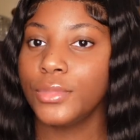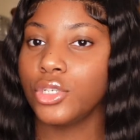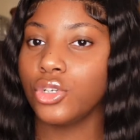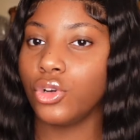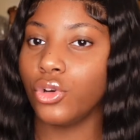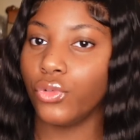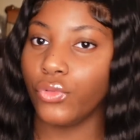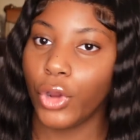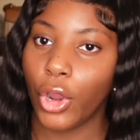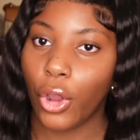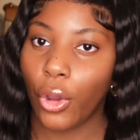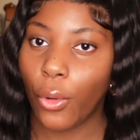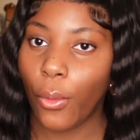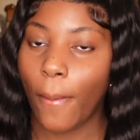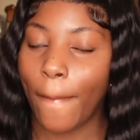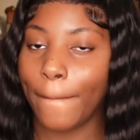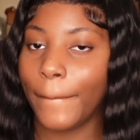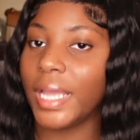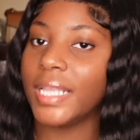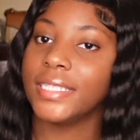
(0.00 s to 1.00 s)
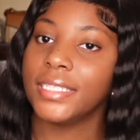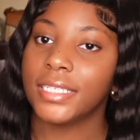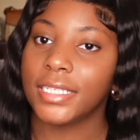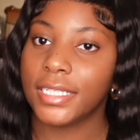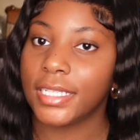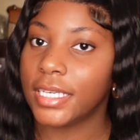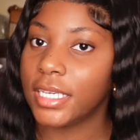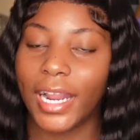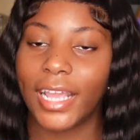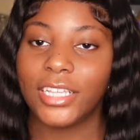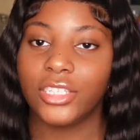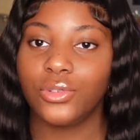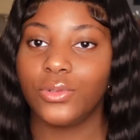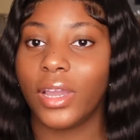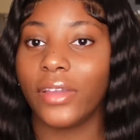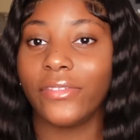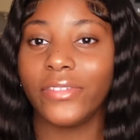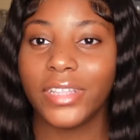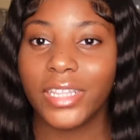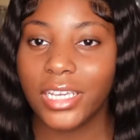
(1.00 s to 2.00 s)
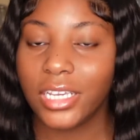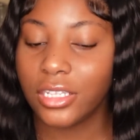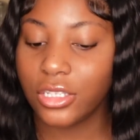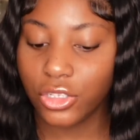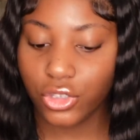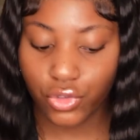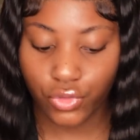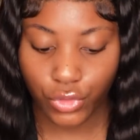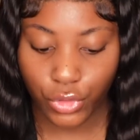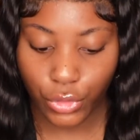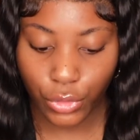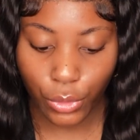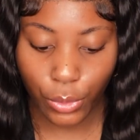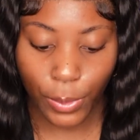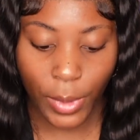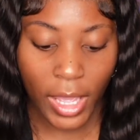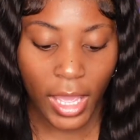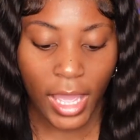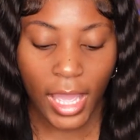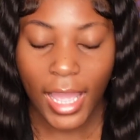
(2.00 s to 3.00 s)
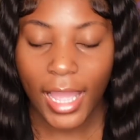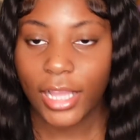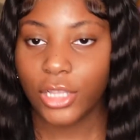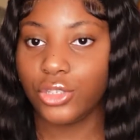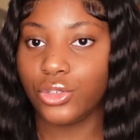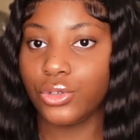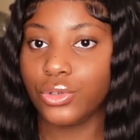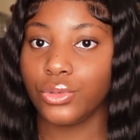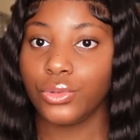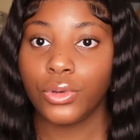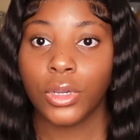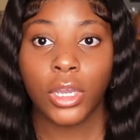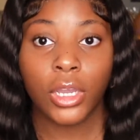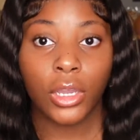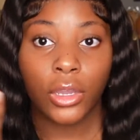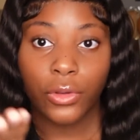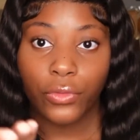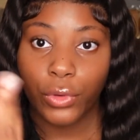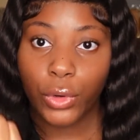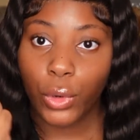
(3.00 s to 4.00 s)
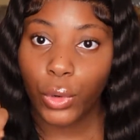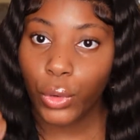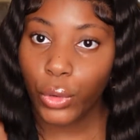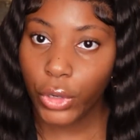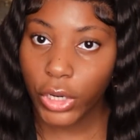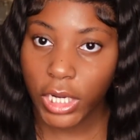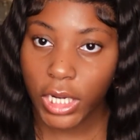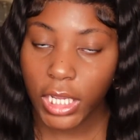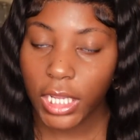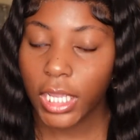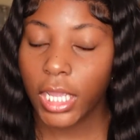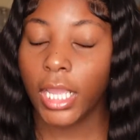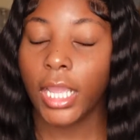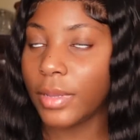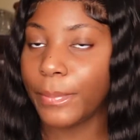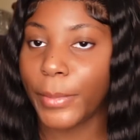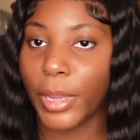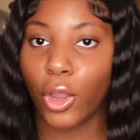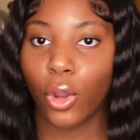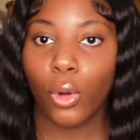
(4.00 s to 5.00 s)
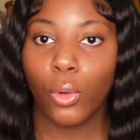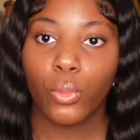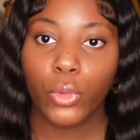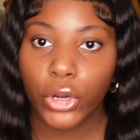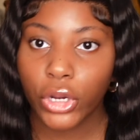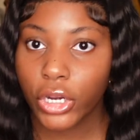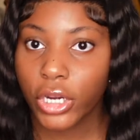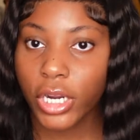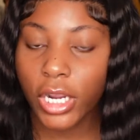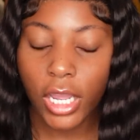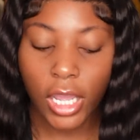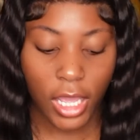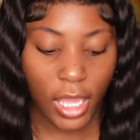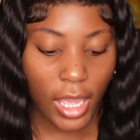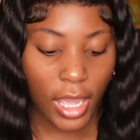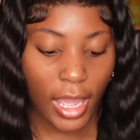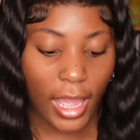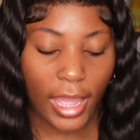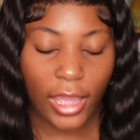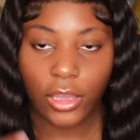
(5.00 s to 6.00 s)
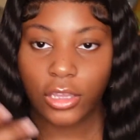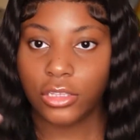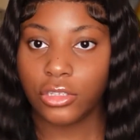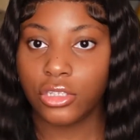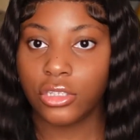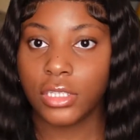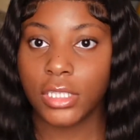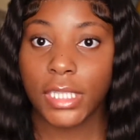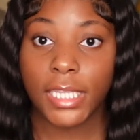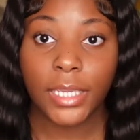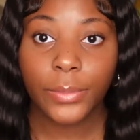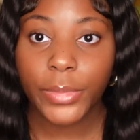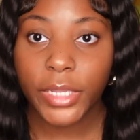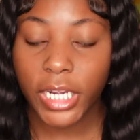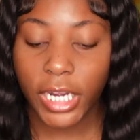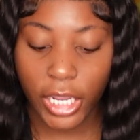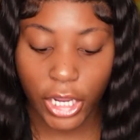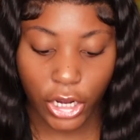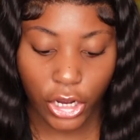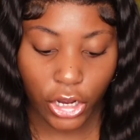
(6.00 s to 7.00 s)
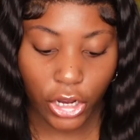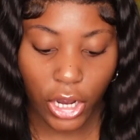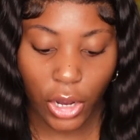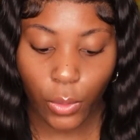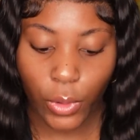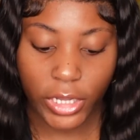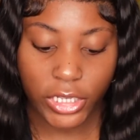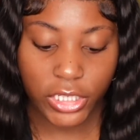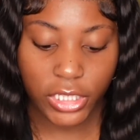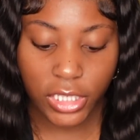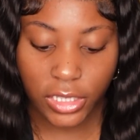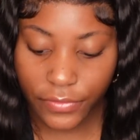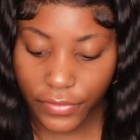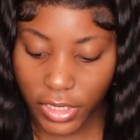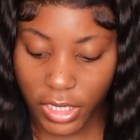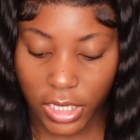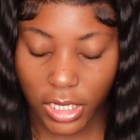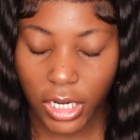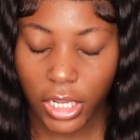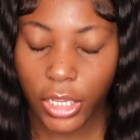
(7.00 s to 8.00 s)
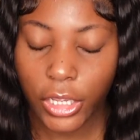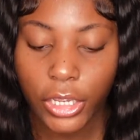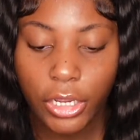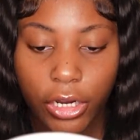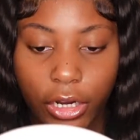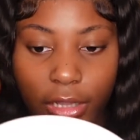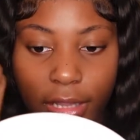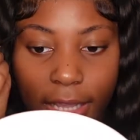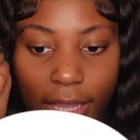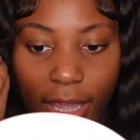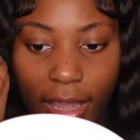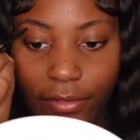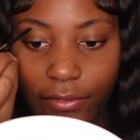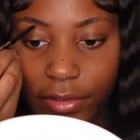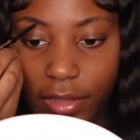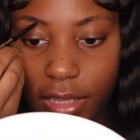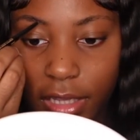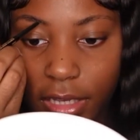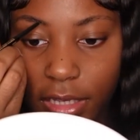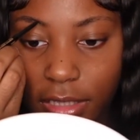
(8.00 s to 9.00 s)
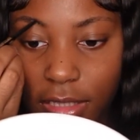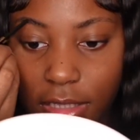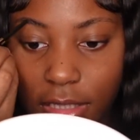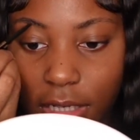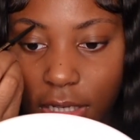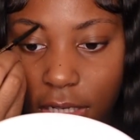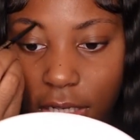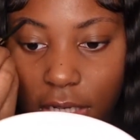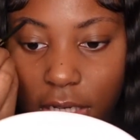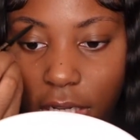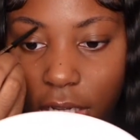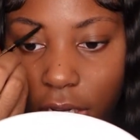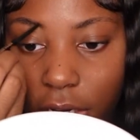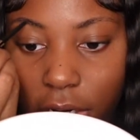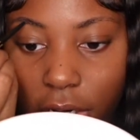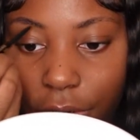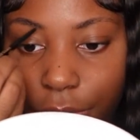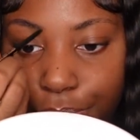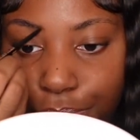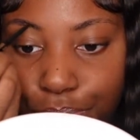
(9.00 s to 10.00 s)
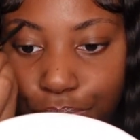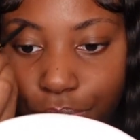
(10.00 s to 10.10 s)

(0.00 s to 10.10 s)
to grow mentally. I do everything in this room. I do recording, my homework, I sleep in here, I watch TV in here. Like, everything is done in here.